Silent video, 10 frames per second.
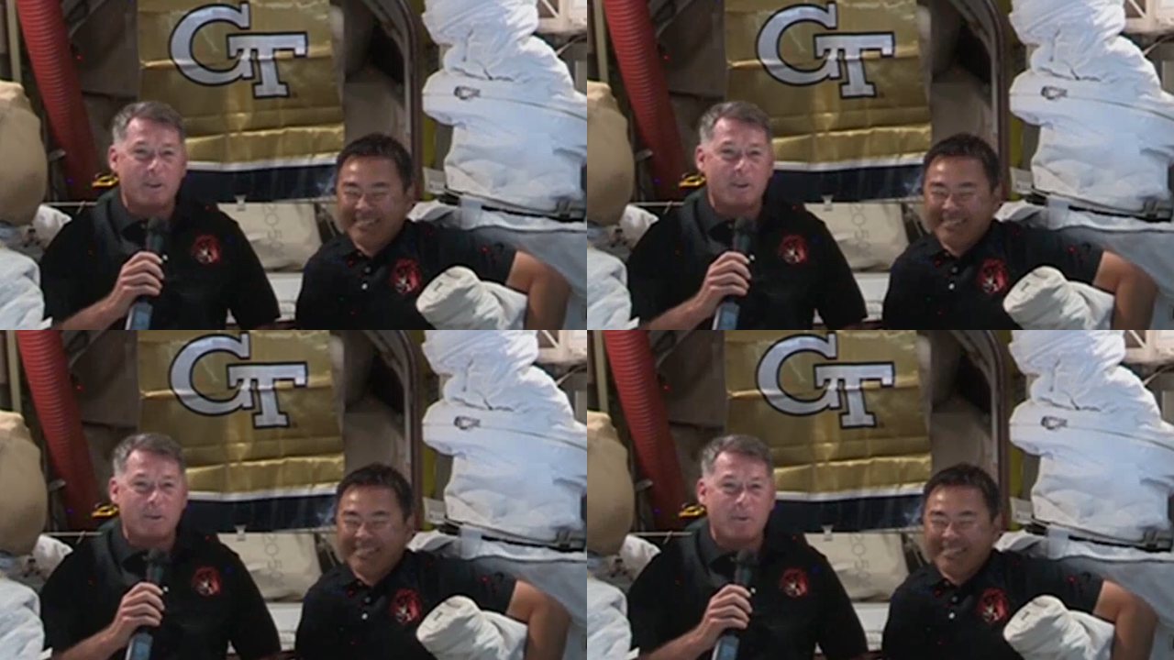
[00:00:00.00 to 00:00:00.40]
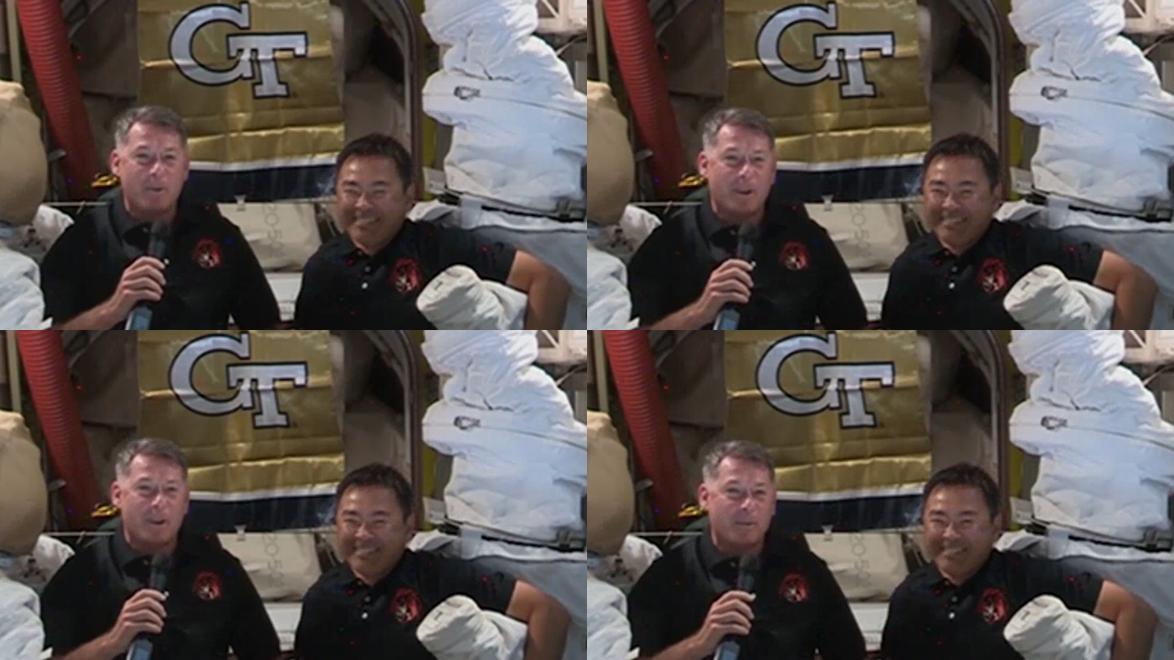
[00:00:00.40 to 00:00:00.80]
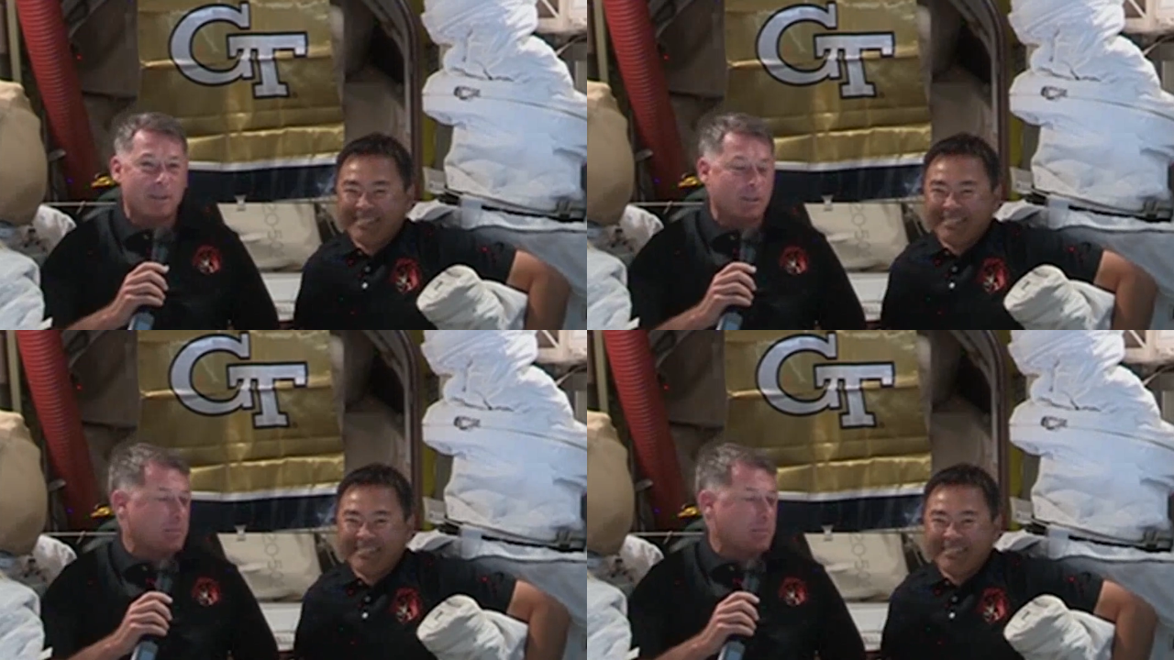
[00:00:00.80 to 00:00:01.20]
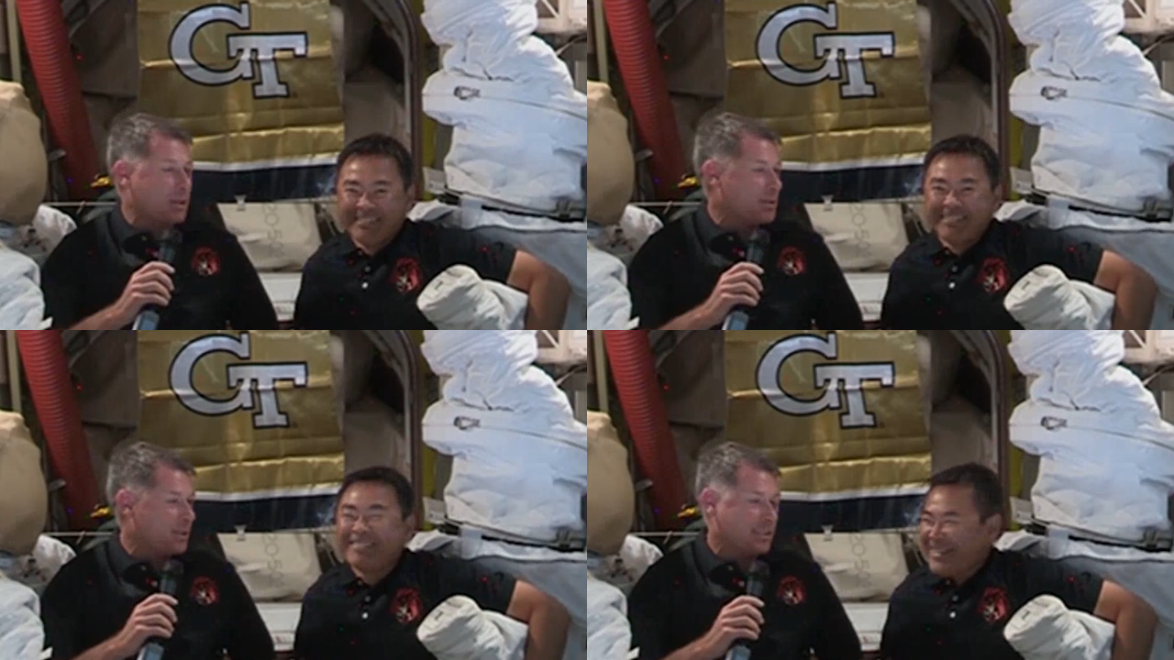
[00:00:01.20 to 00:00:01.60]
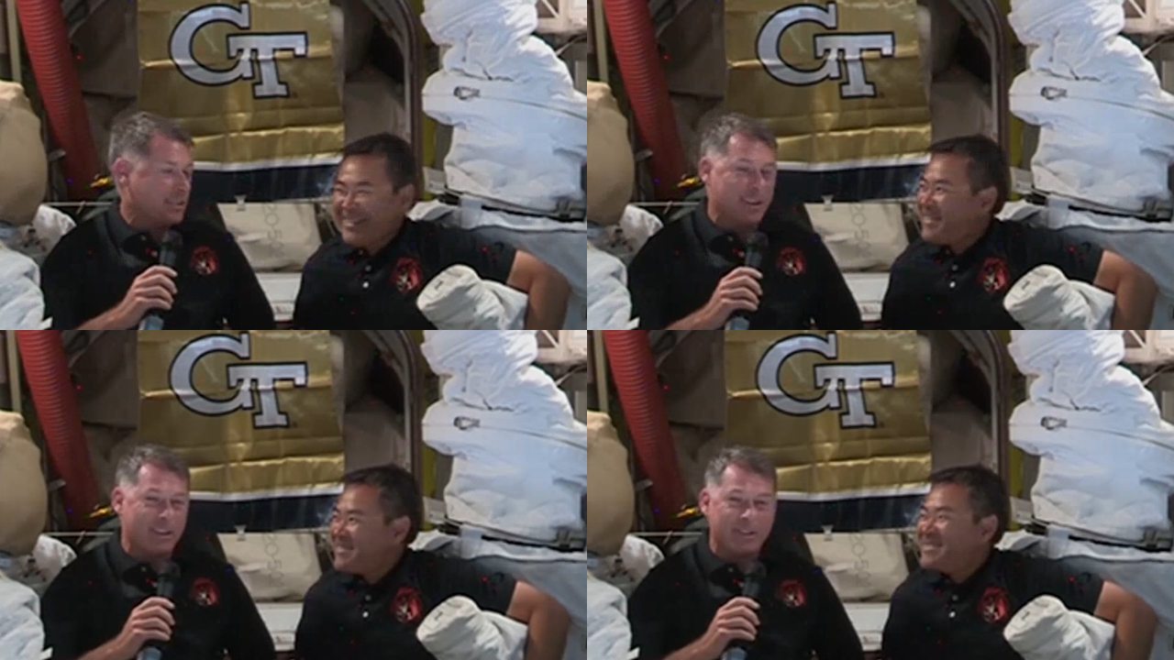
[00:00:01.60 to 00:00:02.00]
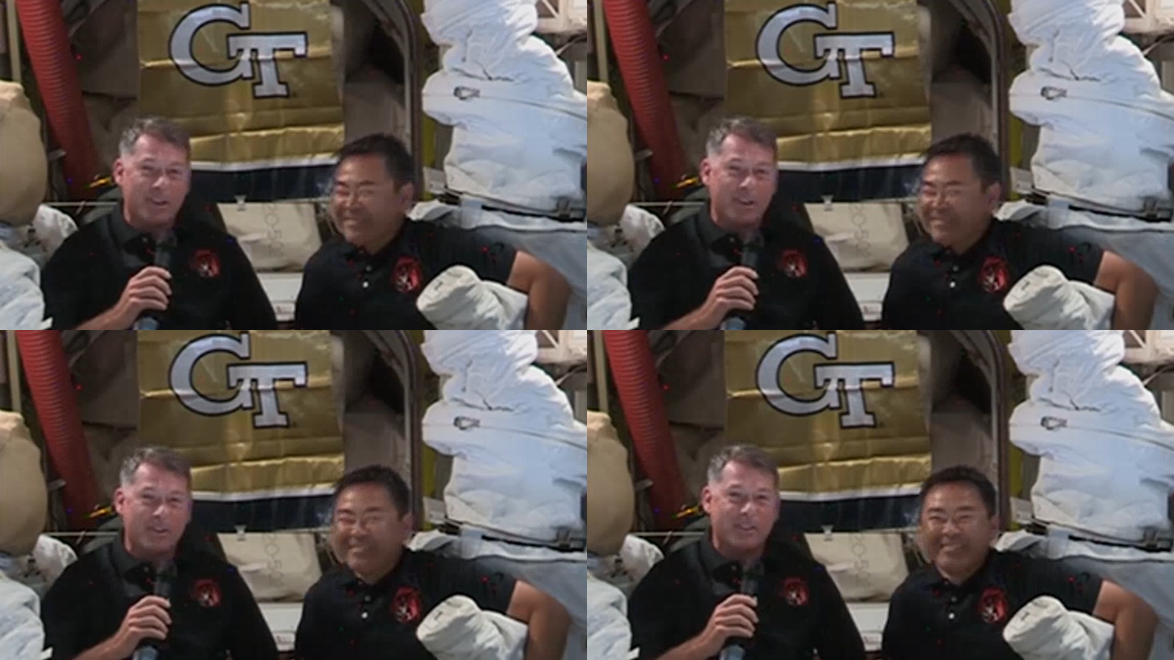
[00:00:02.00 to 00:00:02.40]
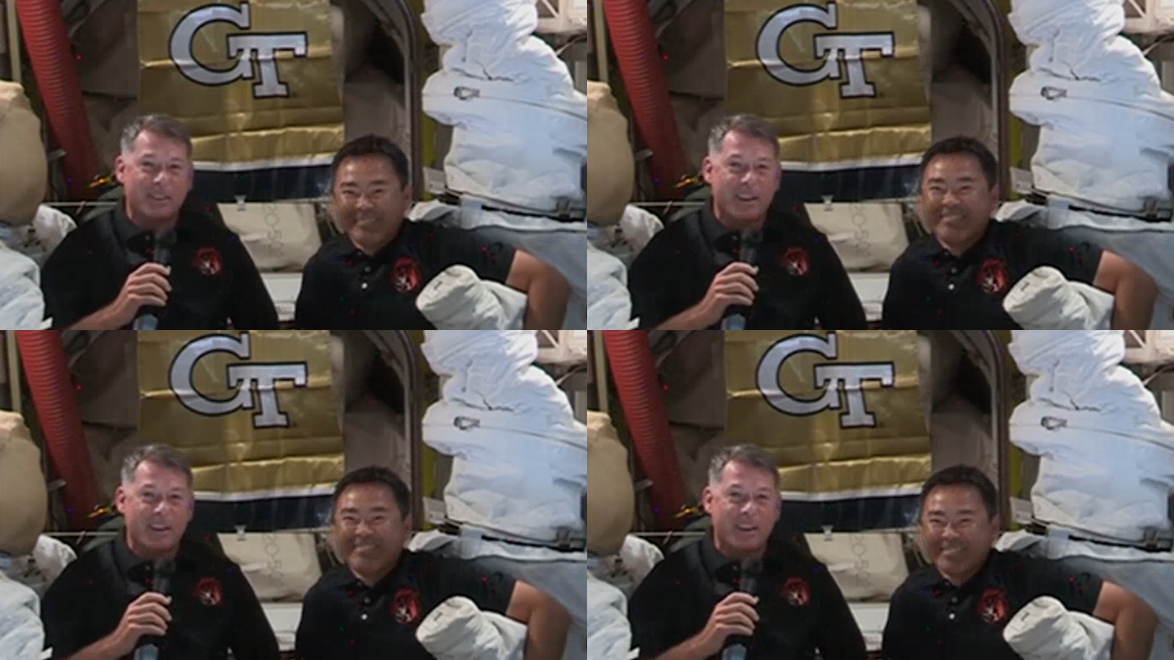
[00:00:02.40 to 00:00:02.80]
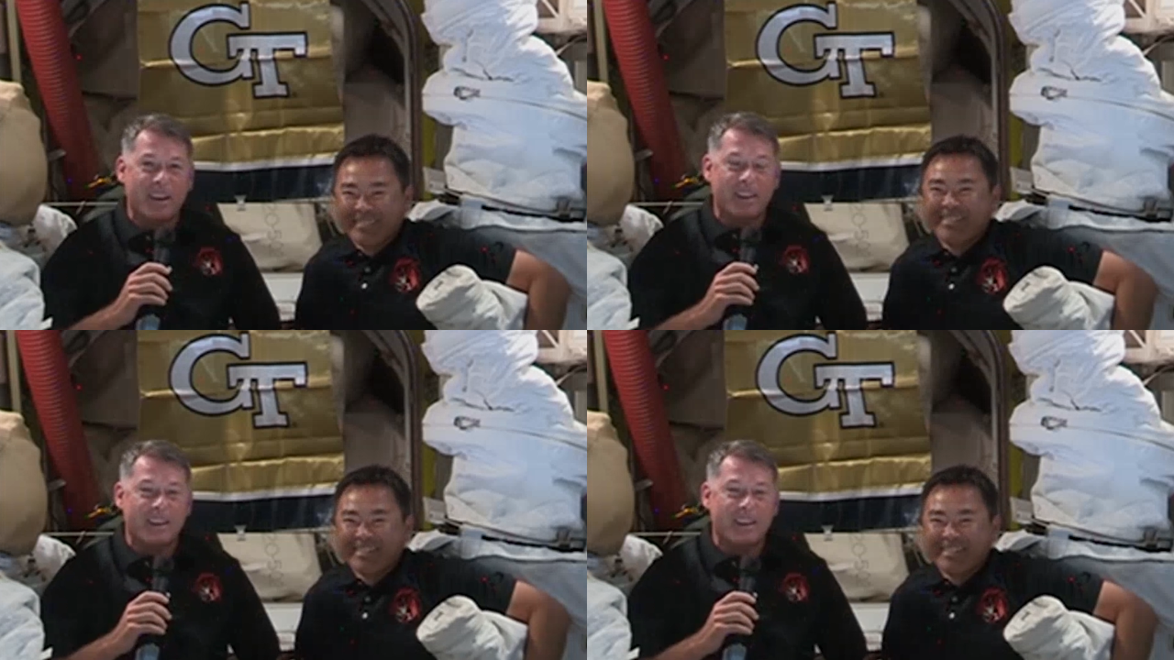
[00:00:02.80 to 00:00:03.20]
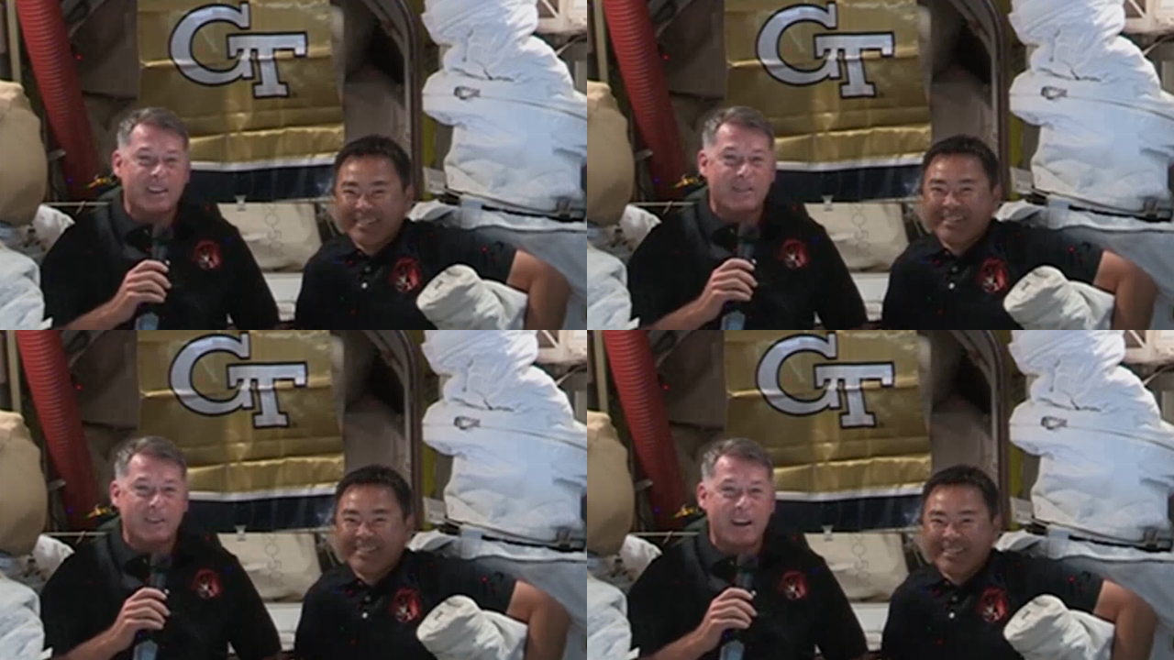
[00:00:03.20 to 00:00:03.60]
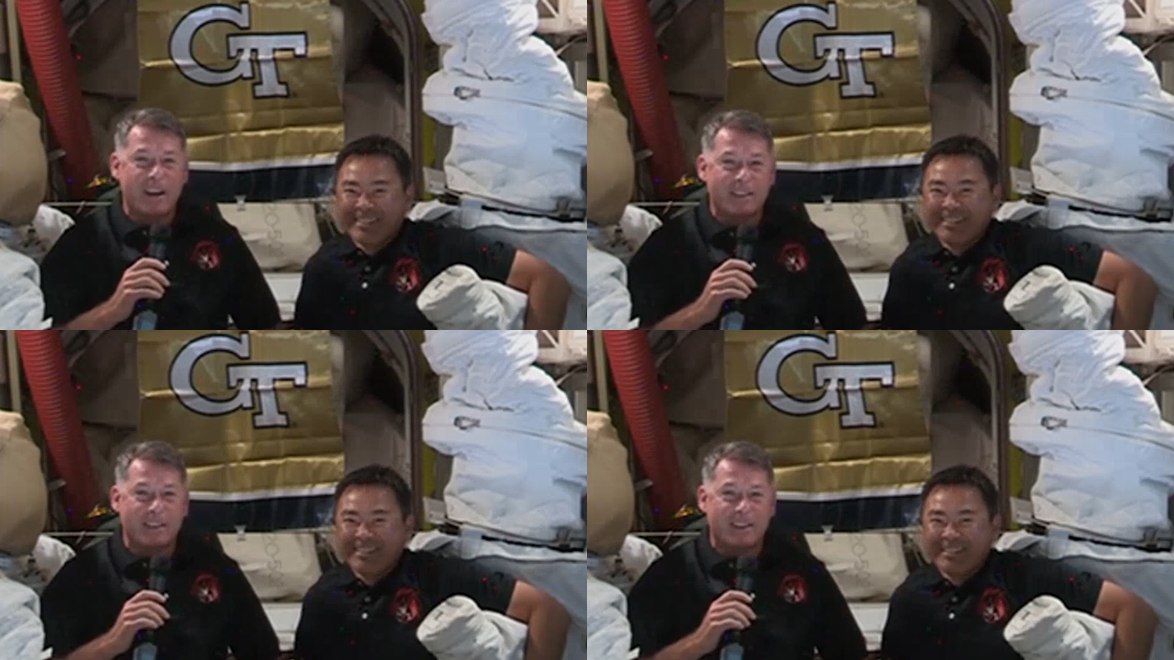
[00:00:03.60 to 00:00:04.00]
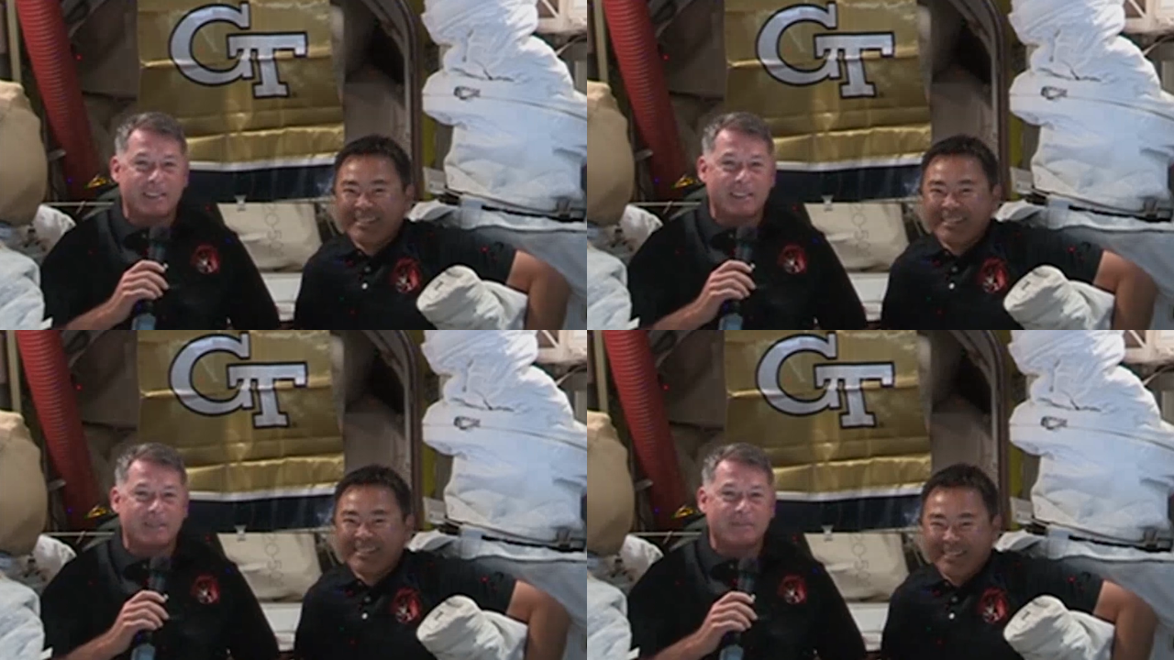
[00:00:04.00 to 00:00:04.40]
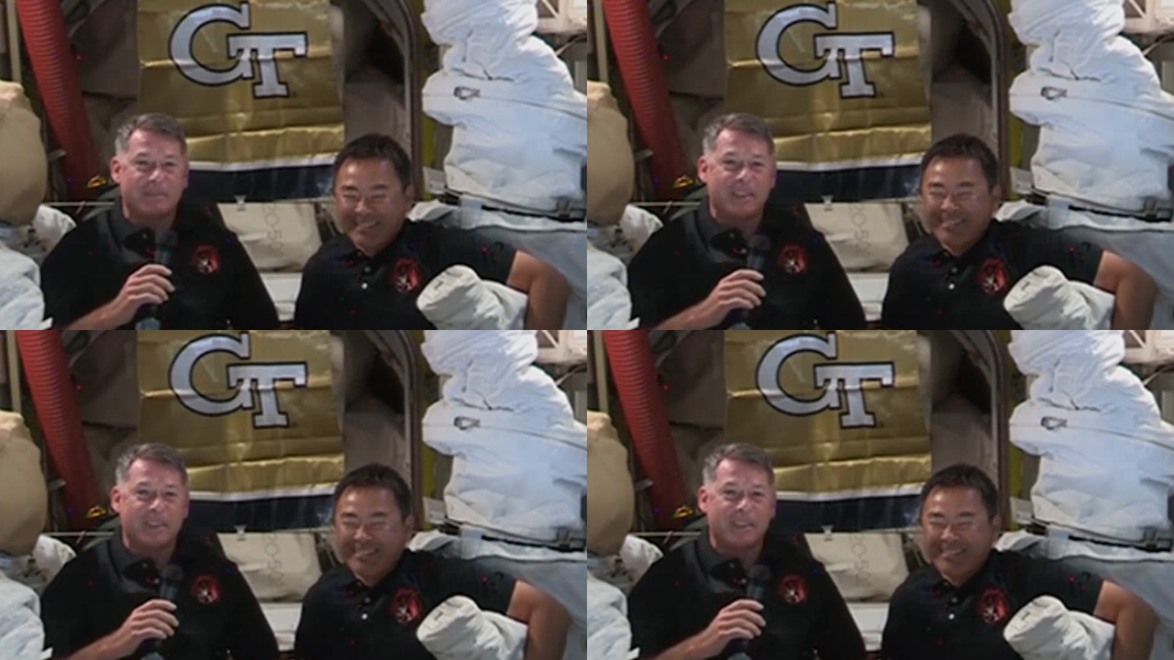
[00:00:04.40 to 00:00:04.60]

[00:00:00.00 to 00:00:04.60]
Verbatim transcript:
Speaker 1: morning when we woke up. So it was pretty cool to see all their jokes. They definitely outdid us.